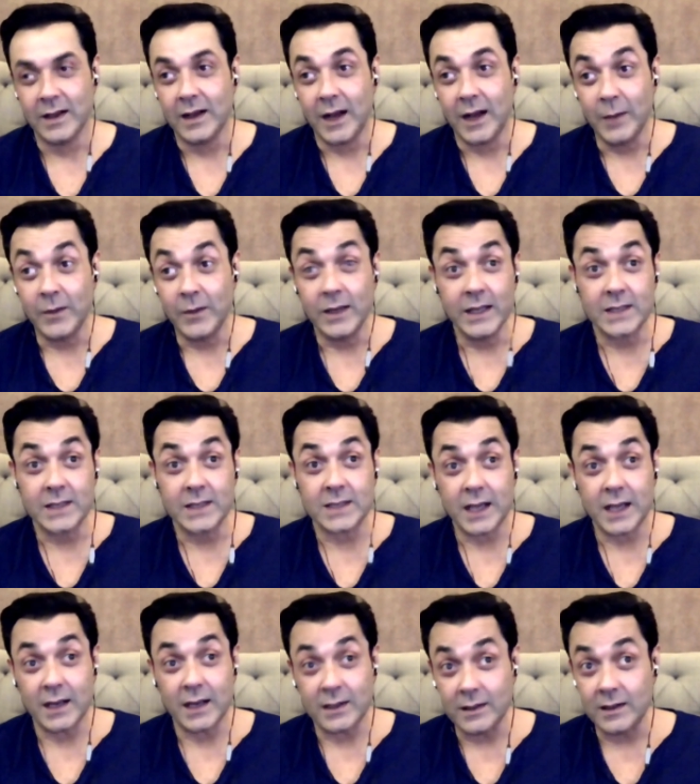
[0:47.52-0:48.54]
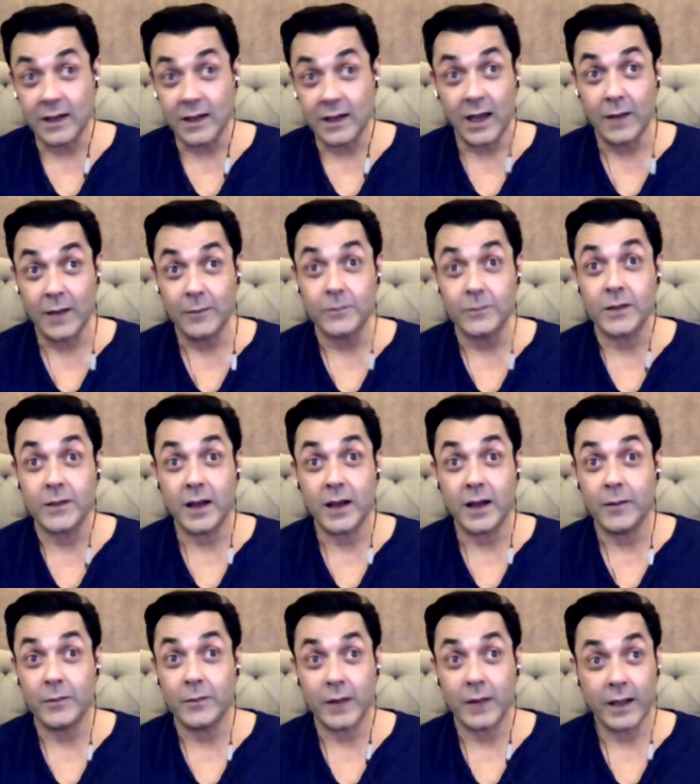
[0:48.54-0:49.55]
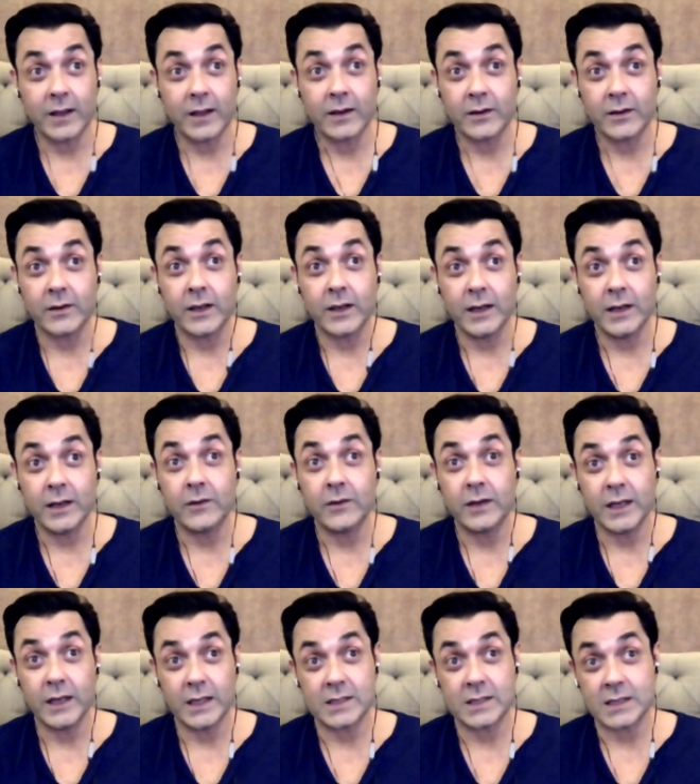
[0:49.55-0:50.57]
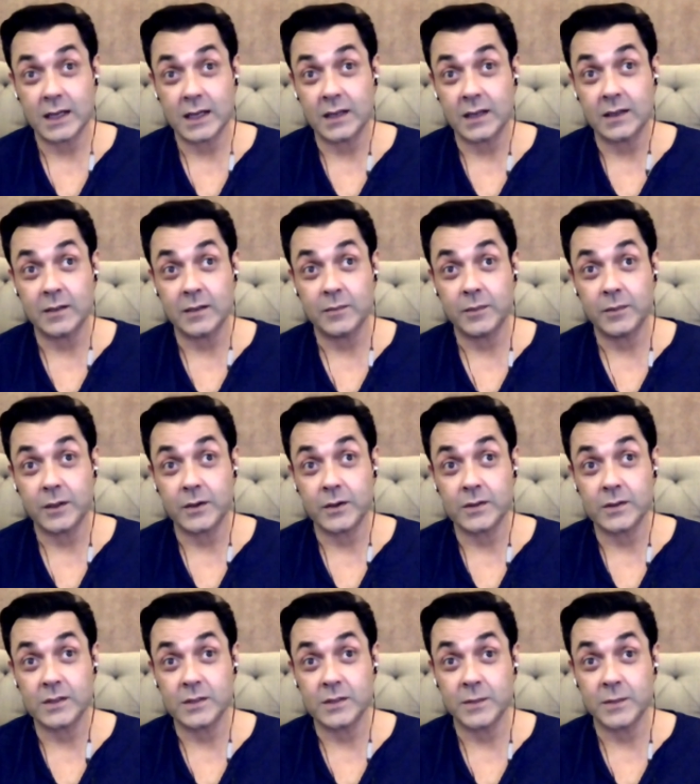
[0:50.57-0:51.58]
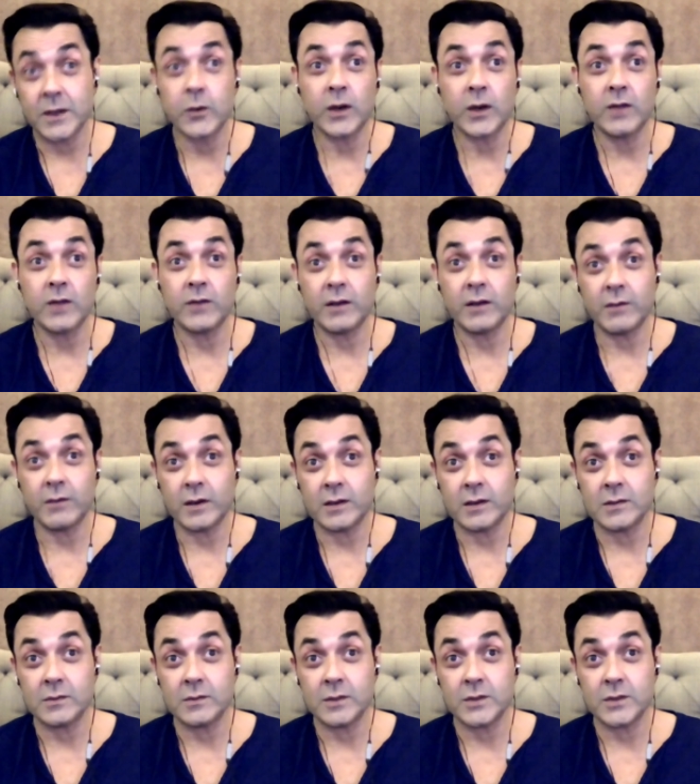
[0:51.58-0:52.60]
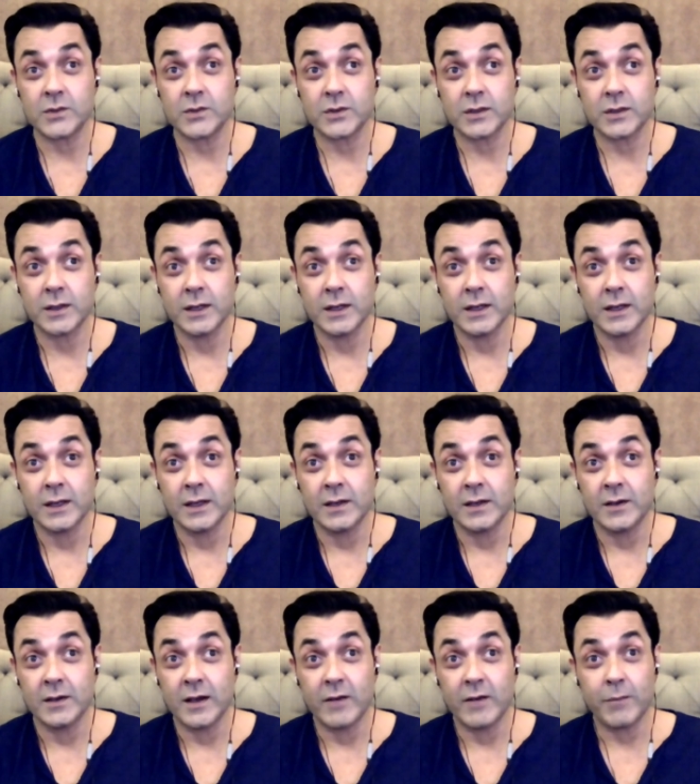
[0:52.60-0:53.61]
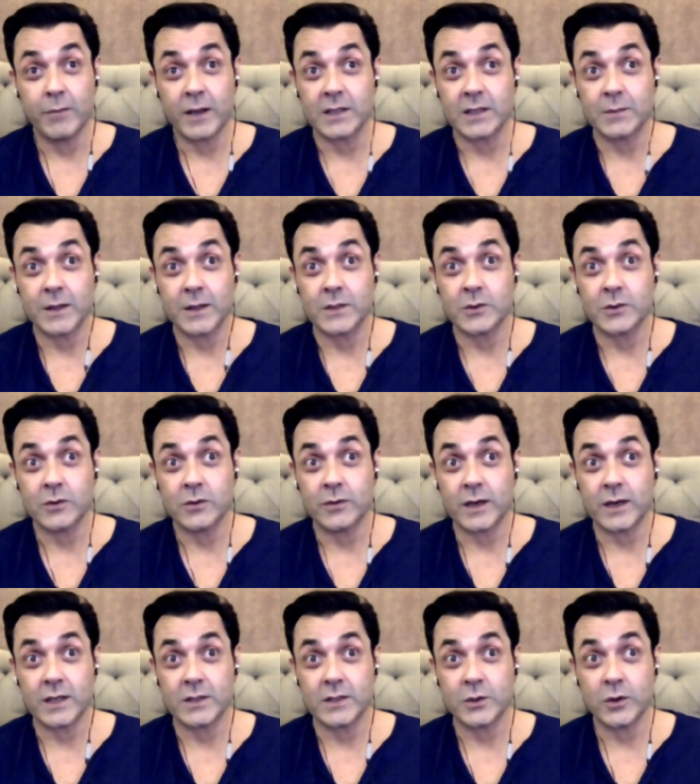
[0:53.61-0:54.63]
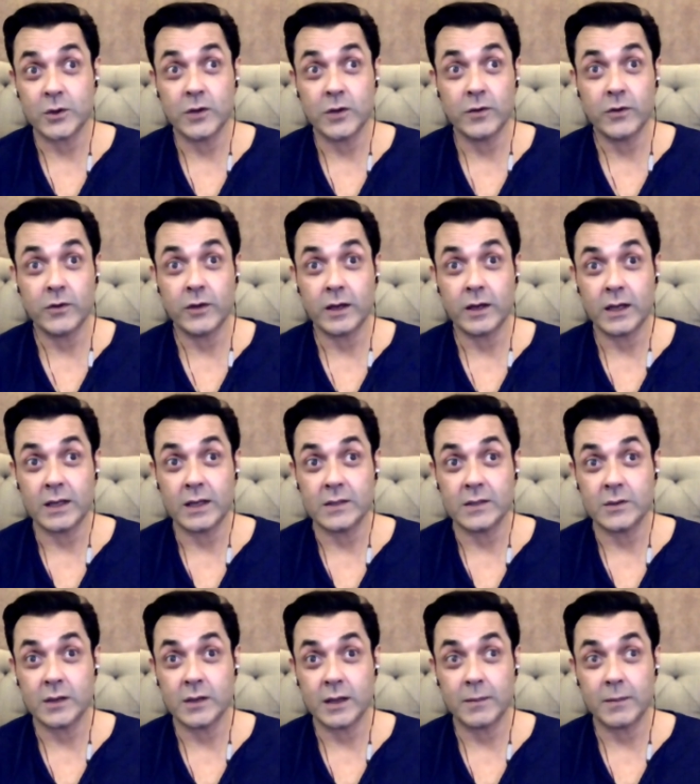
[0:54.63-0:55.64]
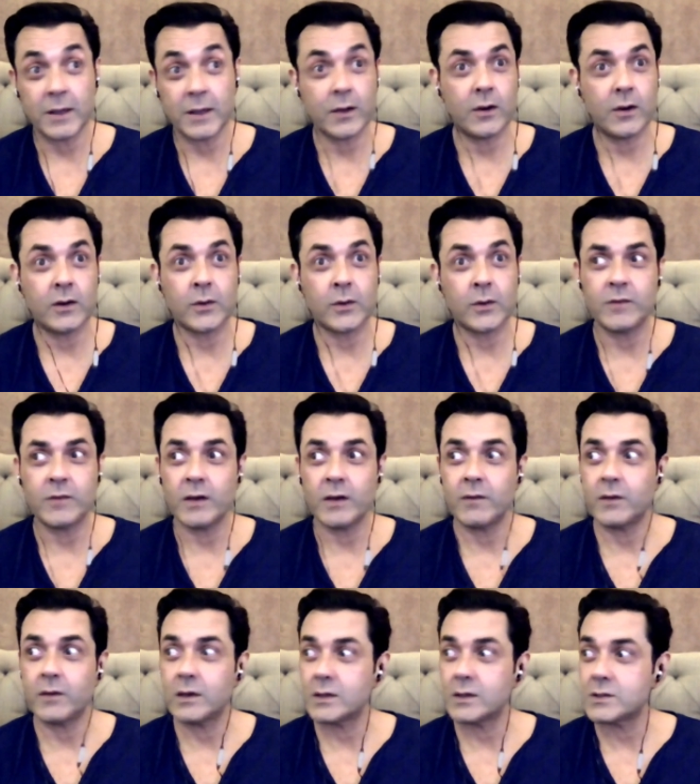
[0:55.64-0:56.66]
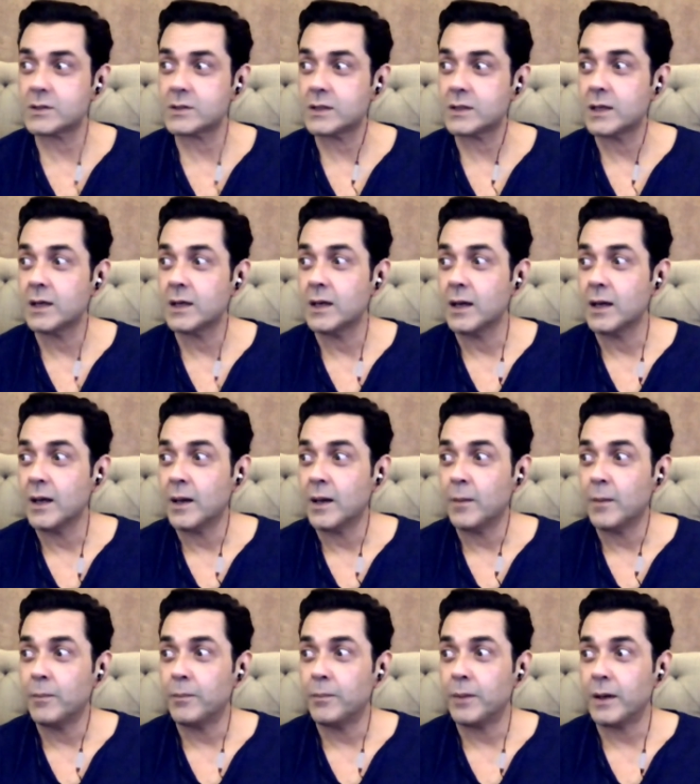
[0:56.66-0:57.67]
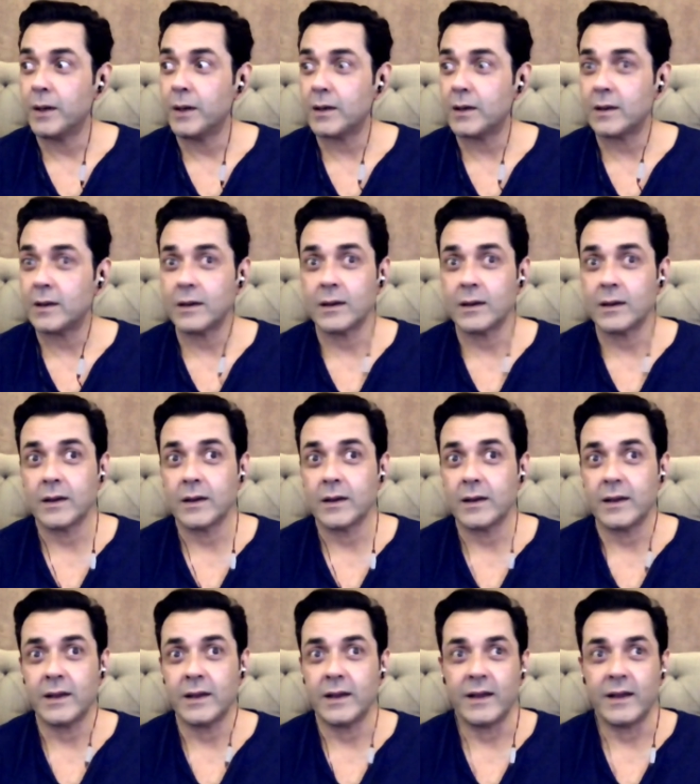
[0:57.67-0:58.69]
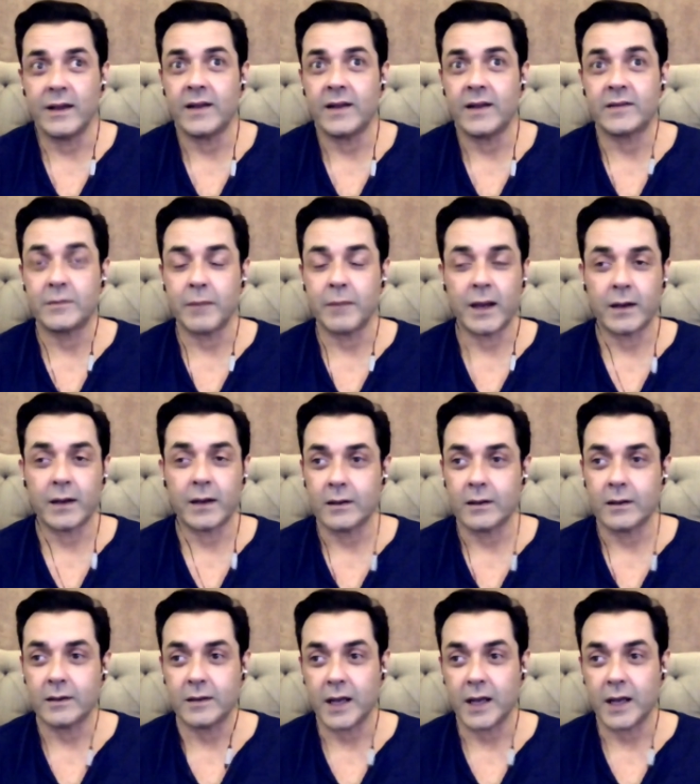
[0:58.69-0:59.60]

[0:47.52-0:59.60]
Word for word: I'm really excited. i I'm like really, really excited because it's been 25 years, which have passed by so fast, you don't even realize. You're like, my God, 25 years. But it doesn't matter.